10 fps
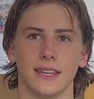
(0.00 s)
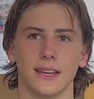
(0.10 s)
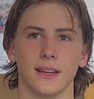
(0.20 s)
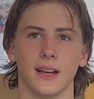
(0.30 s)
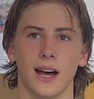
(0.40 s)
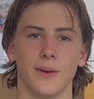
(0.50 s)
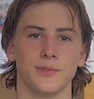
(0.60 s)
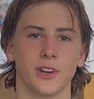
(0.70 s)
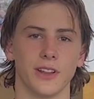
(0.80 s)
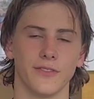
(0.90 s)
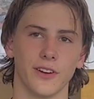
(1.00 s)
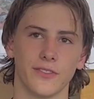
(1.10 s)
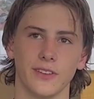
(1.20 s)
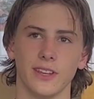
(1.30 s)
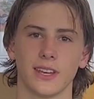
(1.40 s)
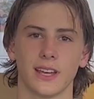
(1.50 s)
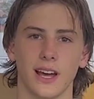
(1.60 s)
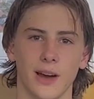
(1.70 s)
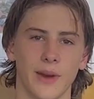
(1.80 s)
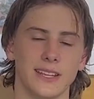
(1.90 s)
Yeah, I'm Johnny Furphy.
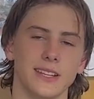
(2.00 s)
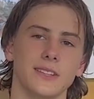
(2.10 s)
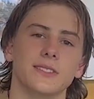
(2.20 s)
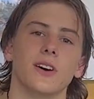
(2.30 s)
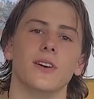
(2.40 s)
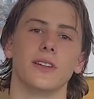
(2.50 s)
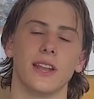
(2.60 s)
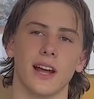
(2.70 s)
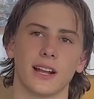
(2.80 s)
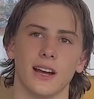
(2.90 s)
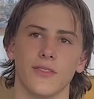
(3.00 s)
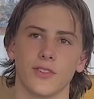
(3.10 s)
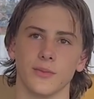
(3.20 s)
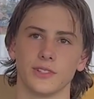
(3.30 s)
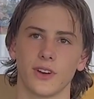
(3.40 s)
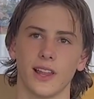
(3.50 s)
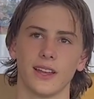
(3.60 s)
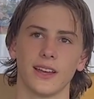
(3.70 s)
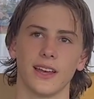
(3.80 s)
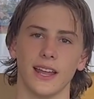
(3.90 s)
I'm 18 years old and I come from
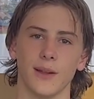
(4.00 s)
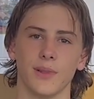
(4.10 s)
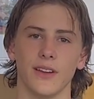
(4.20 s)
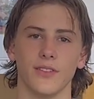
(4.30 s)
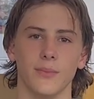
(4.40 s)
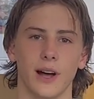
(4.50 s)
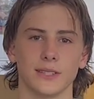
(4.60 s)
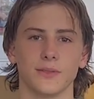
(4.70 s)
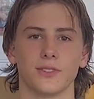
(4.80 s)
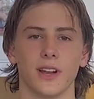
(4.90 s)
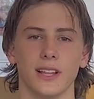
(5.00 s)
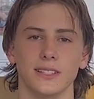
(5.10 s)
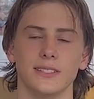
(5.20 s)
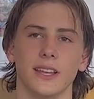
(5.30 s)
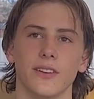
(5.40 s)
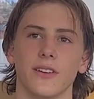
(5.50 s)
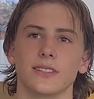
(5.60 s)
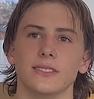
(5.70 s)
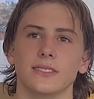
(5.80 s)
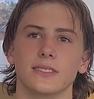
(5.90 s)
Australia and I play for Basketball Australia's Centre of
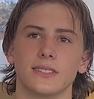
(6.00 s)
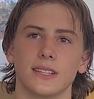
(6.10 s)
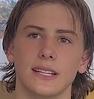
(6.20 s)
Excellence.